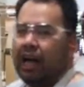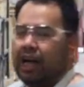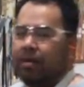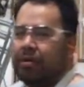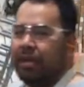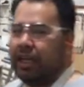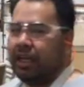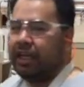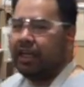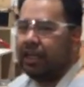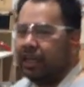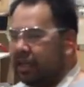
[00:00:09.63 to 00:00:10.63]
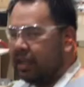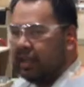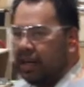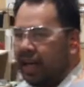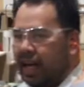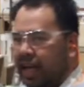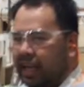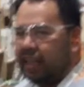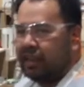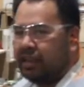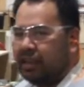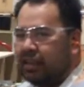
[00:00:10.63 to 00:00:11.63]
every day
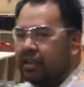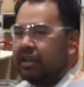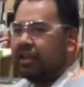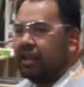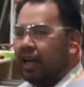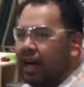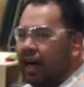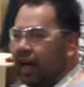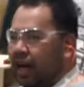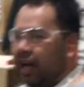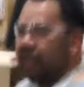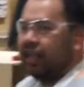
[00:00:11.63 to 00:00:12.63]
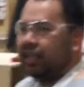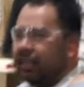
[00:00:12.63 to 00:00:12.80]
and uh,